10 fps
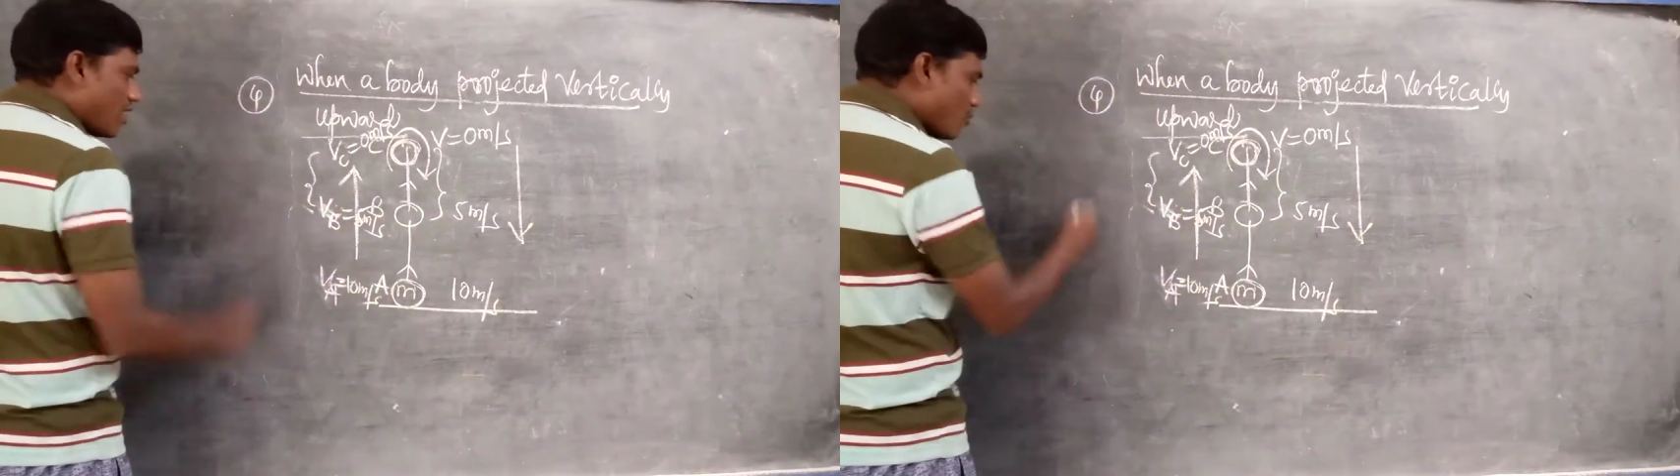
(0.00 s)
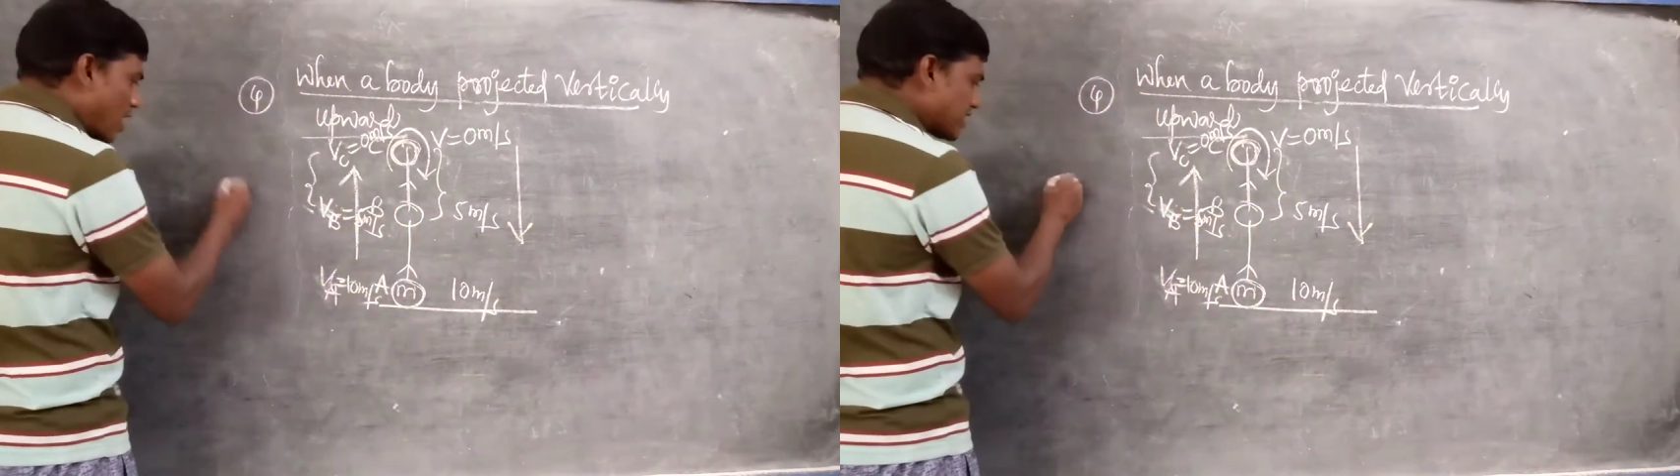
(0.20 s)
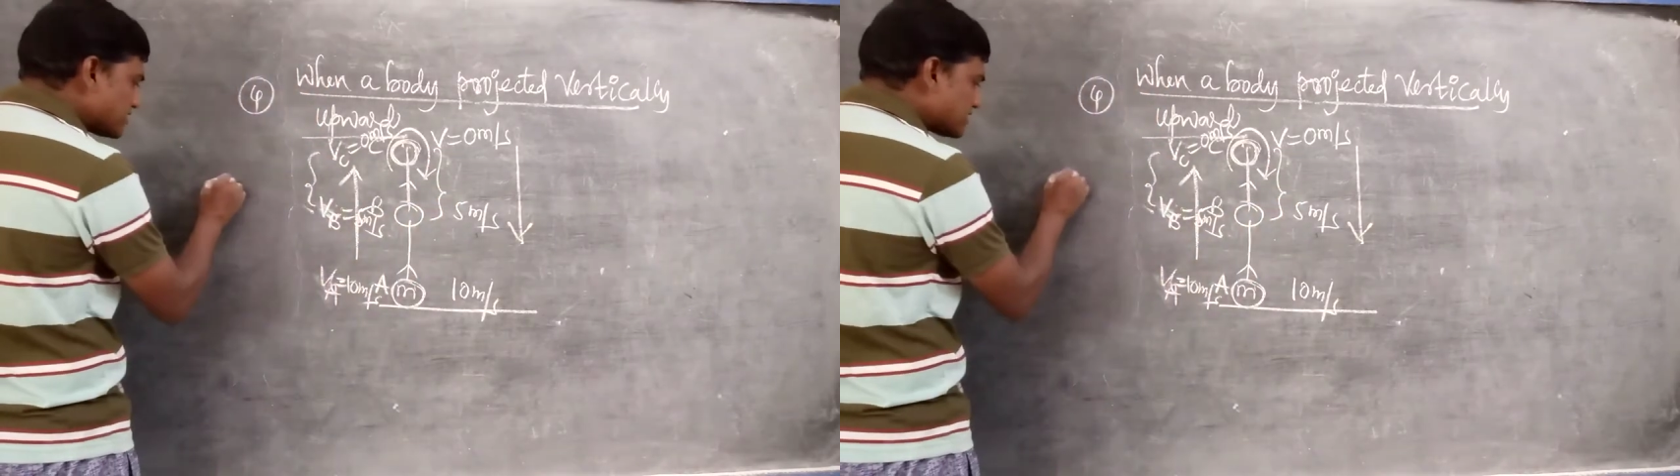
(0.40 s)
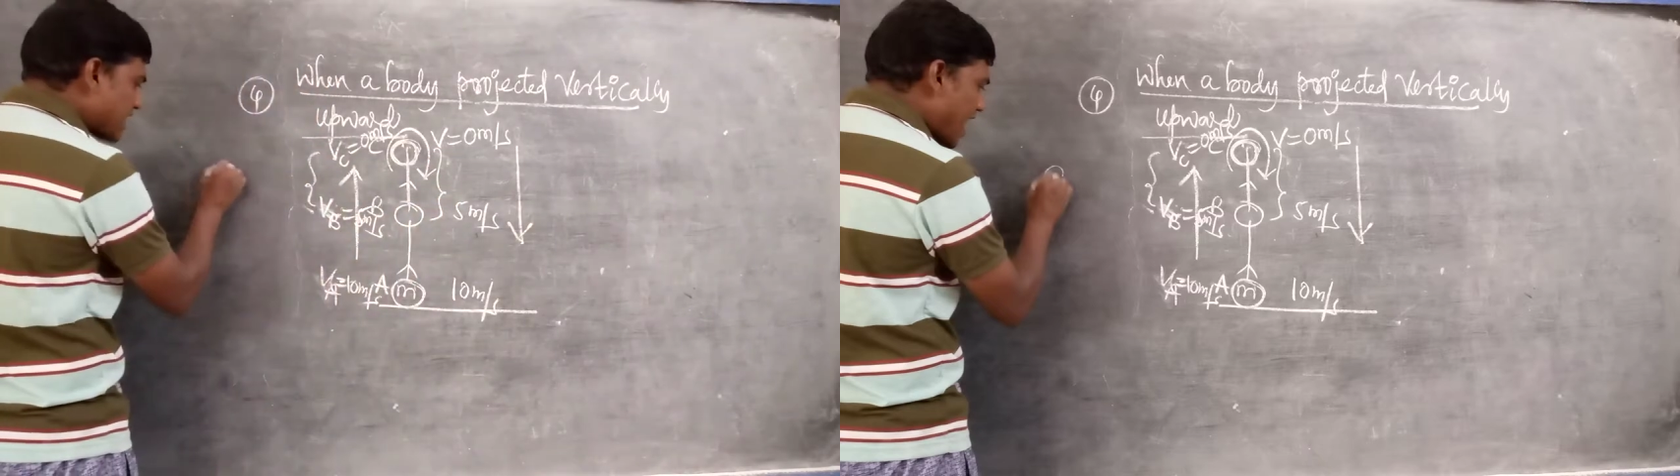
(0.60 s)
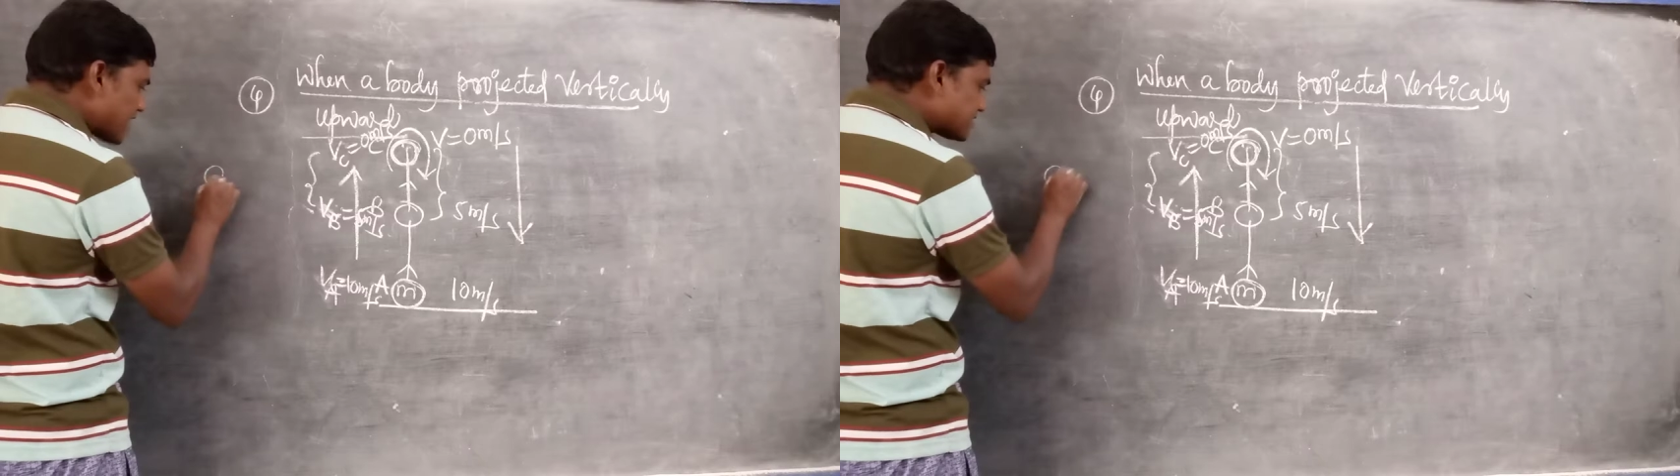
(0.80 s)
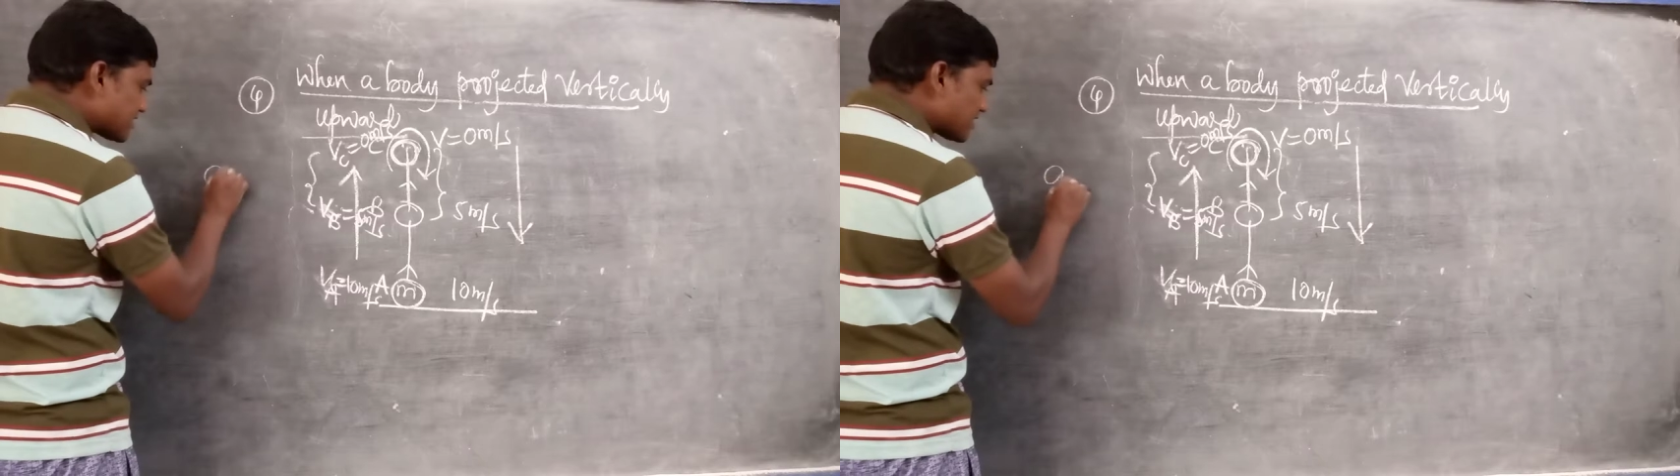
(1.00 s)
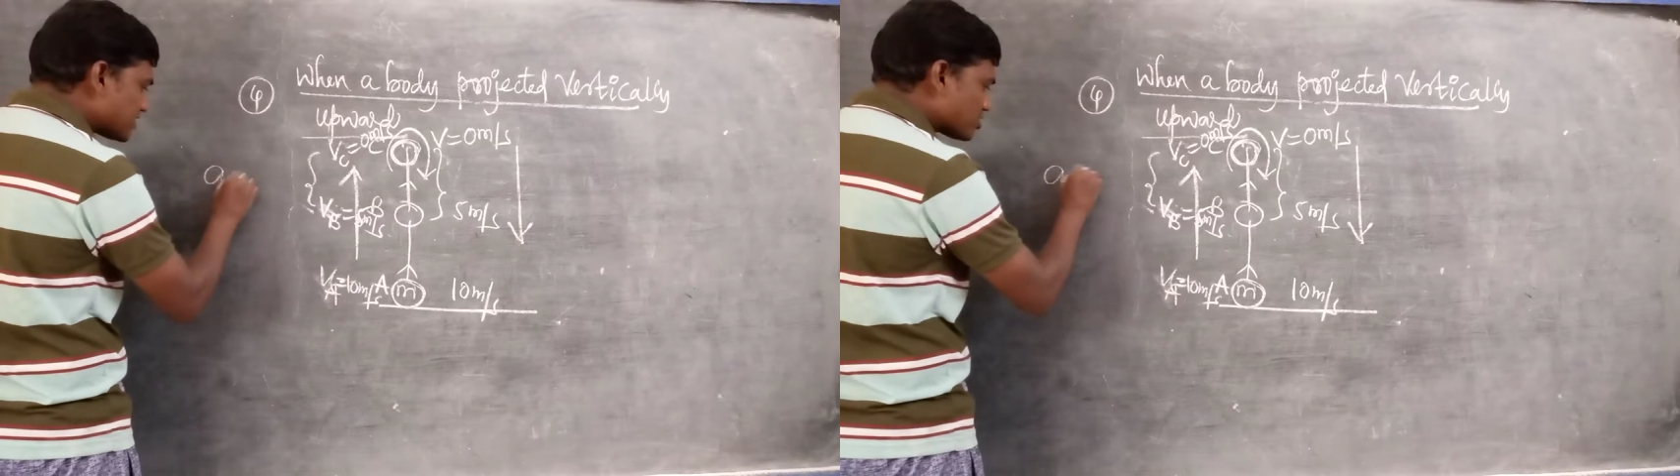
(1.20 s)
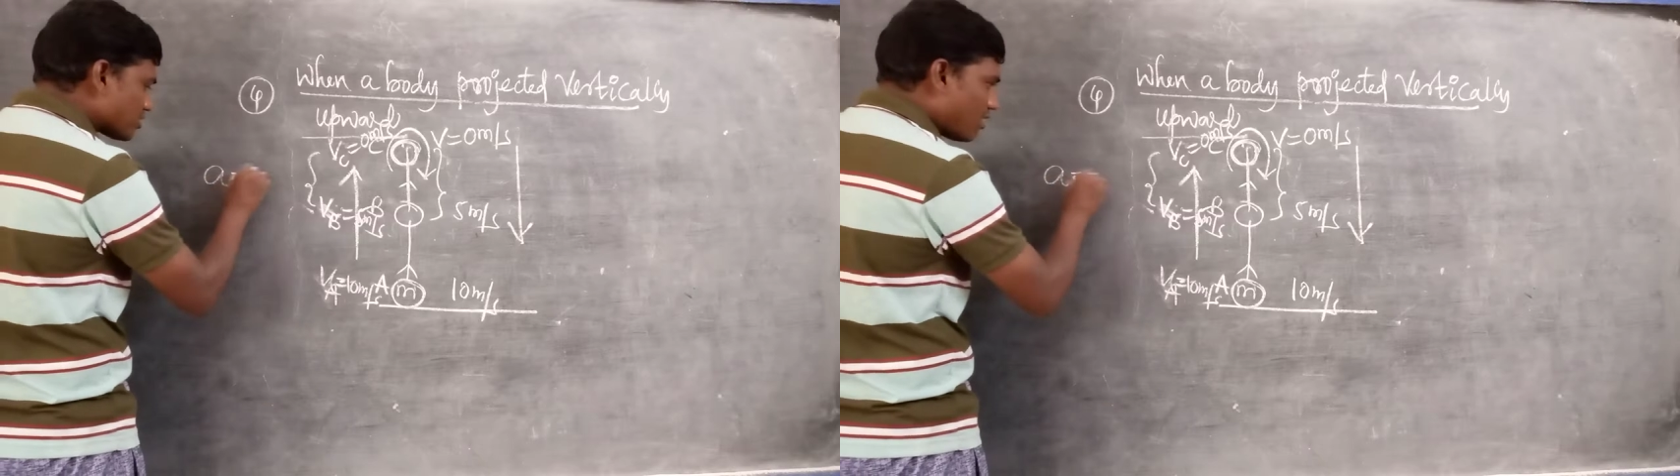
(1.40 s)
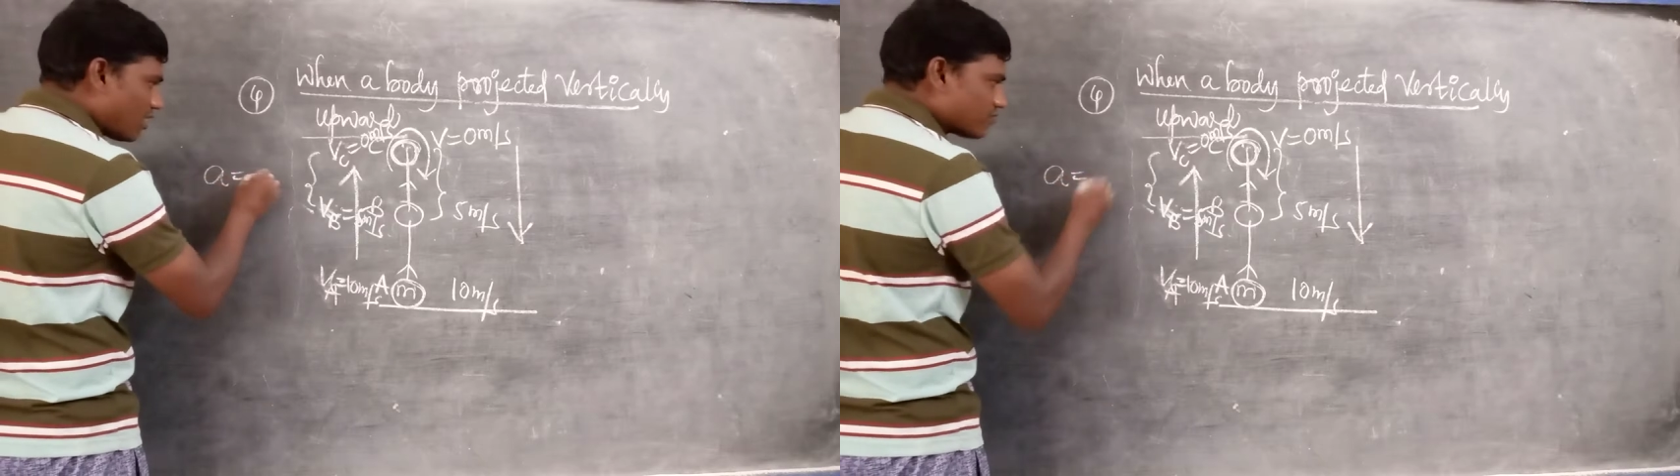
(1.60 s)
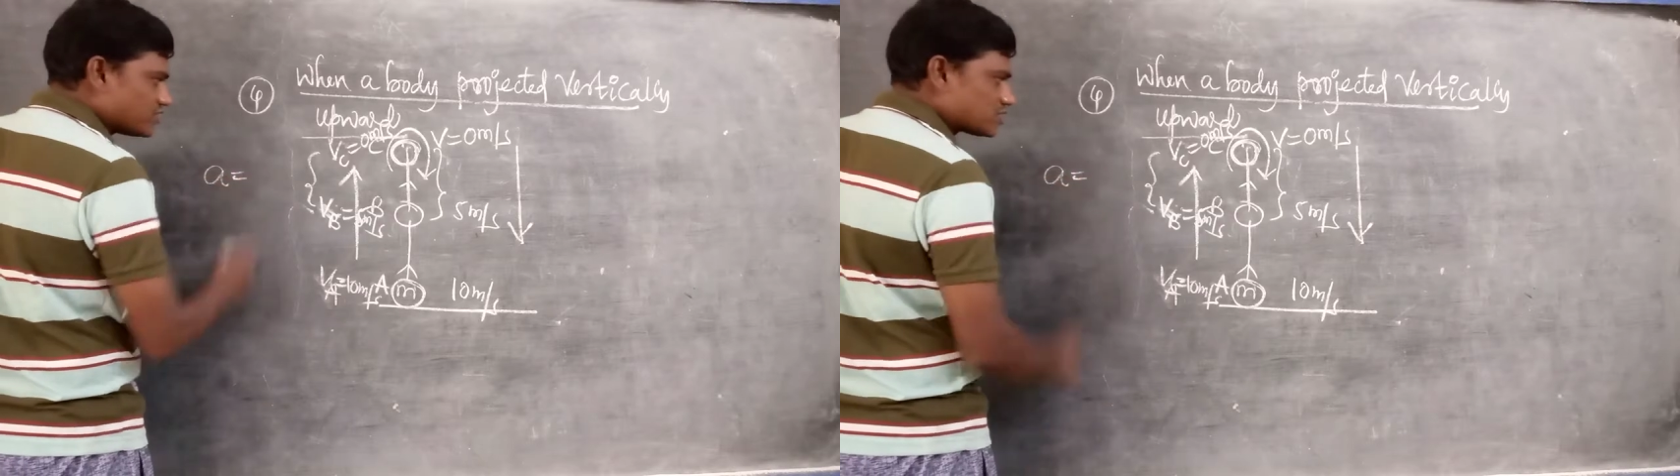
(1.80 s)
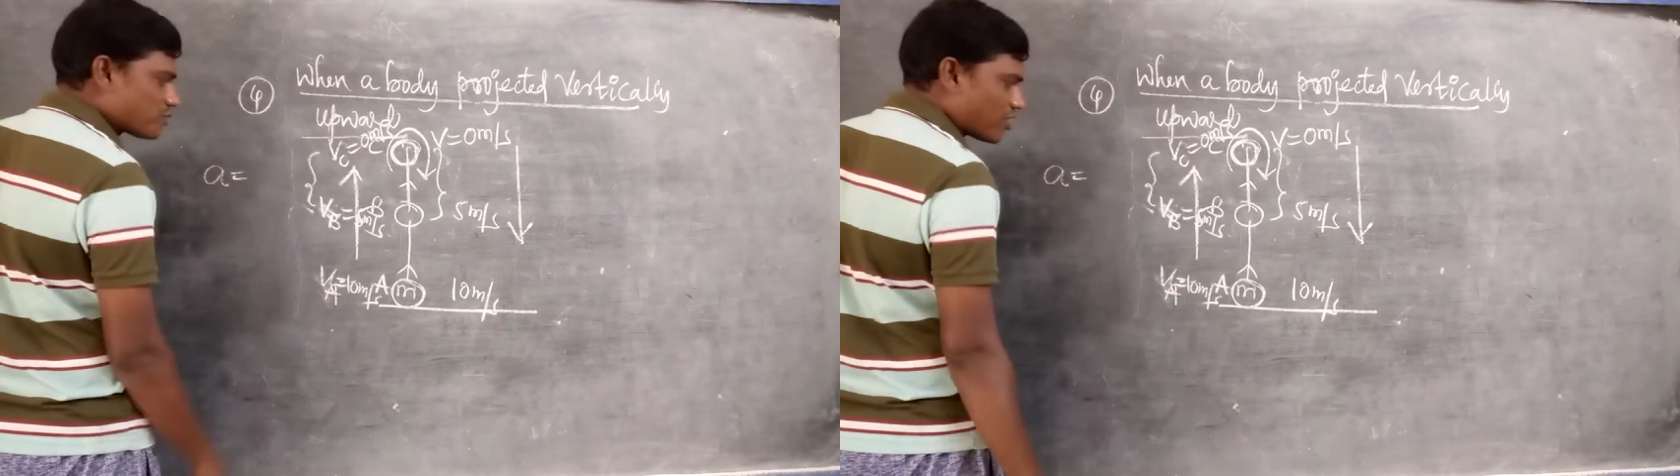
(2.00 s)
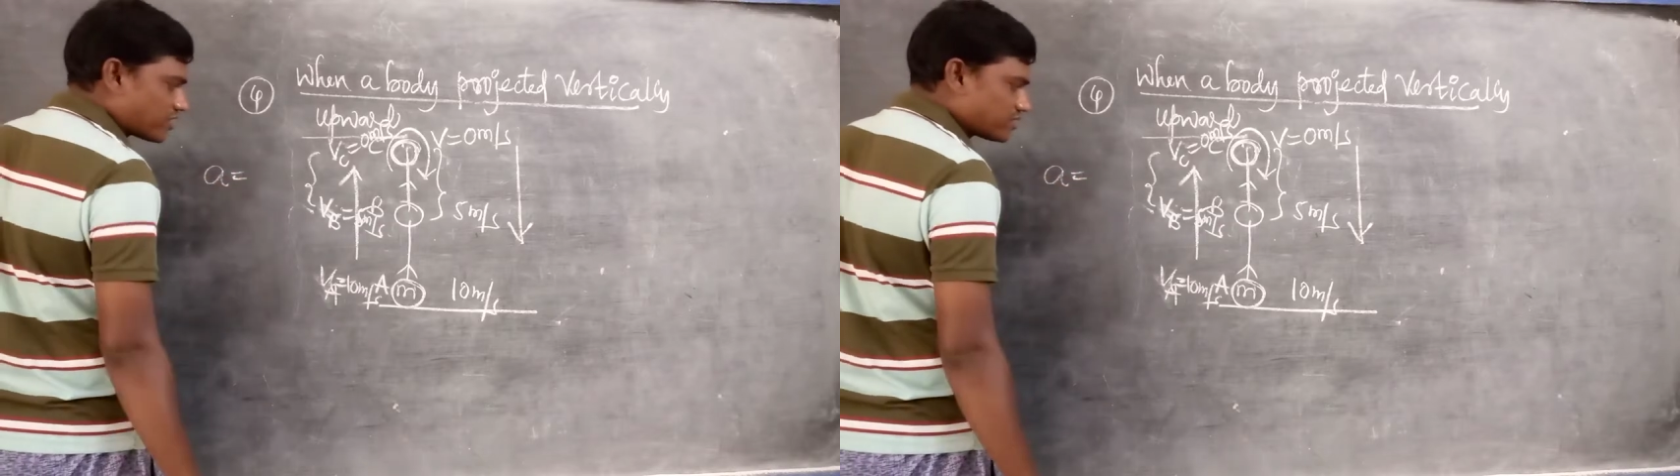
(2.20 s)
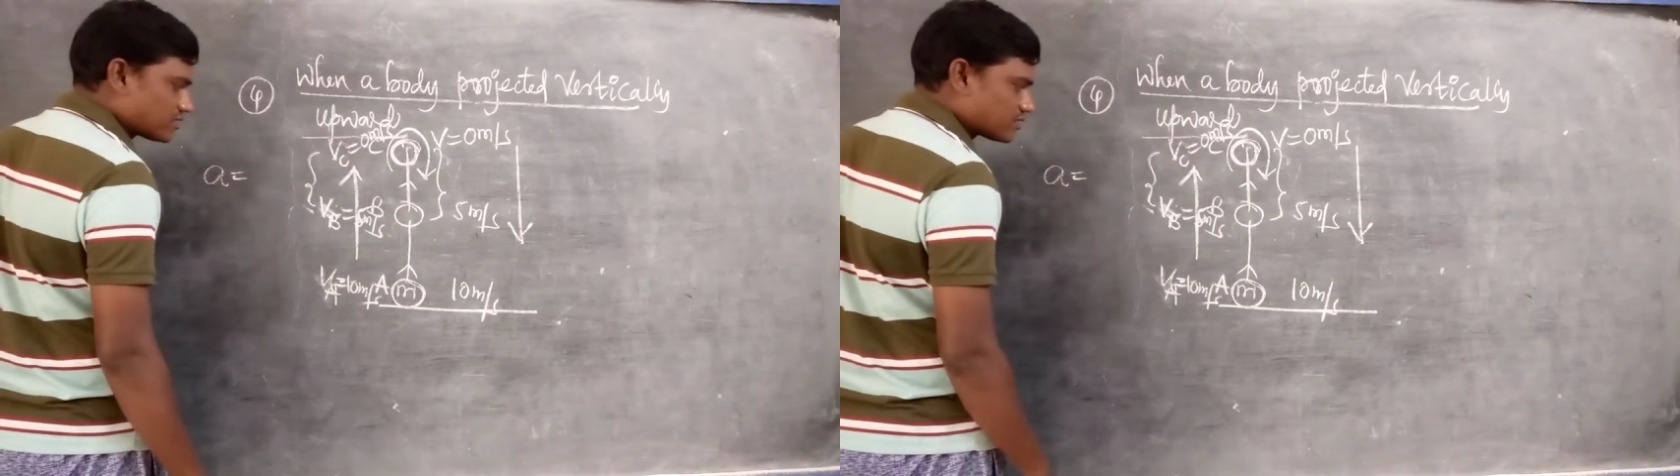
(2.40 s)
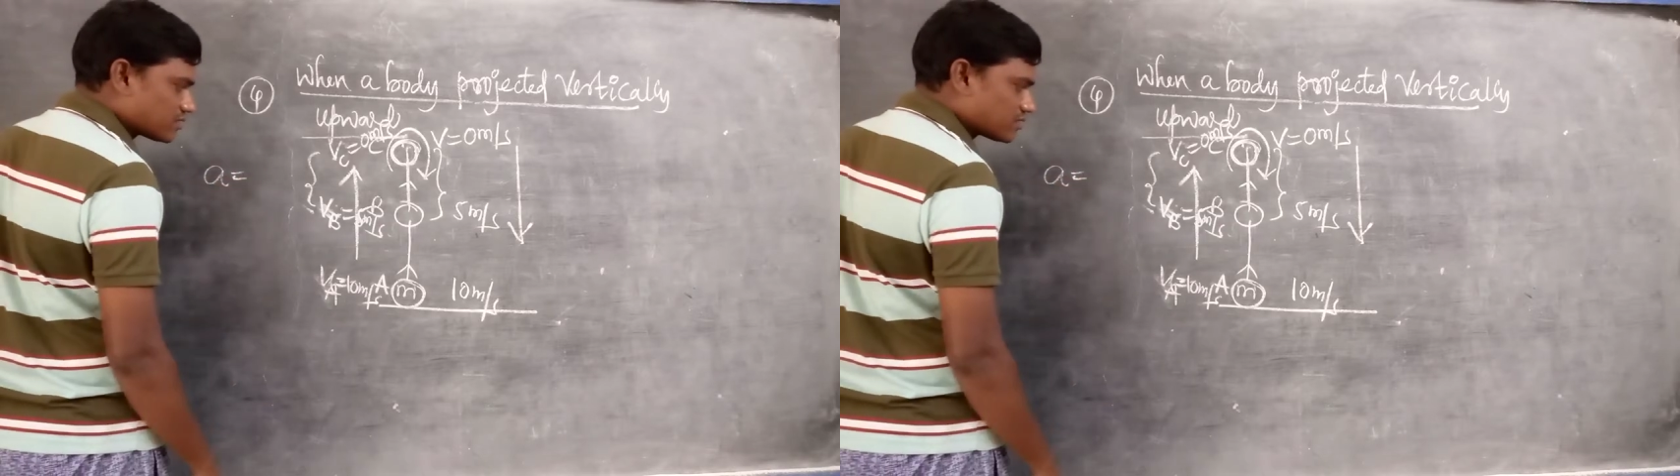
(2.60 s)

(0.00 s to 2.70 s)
what is the acceleration of this point?